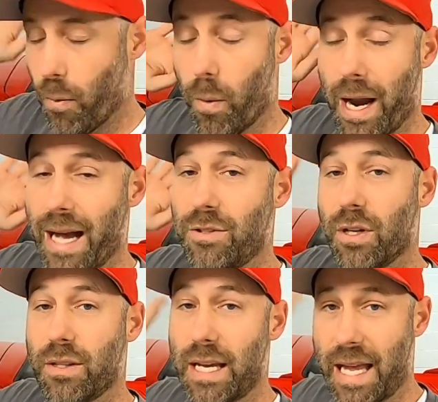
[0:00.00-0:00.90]
When I
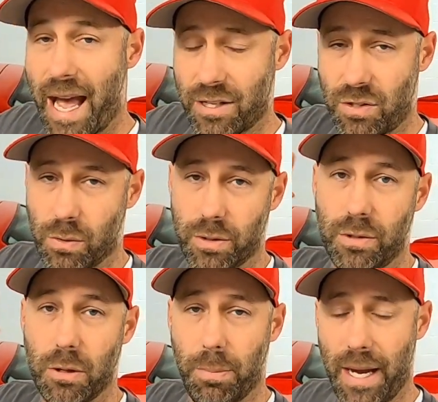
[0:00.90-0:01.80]
took the gas door
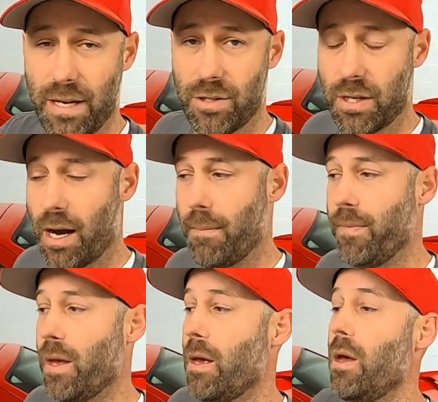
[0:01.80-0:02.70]
to the paint
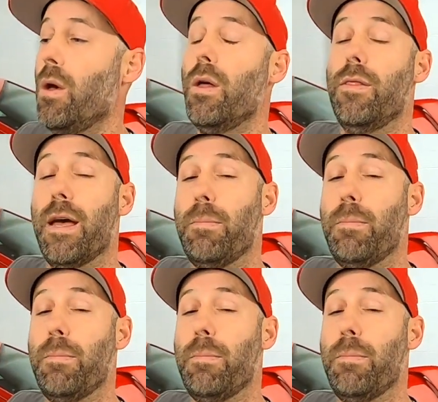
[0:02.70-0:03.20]
shop, they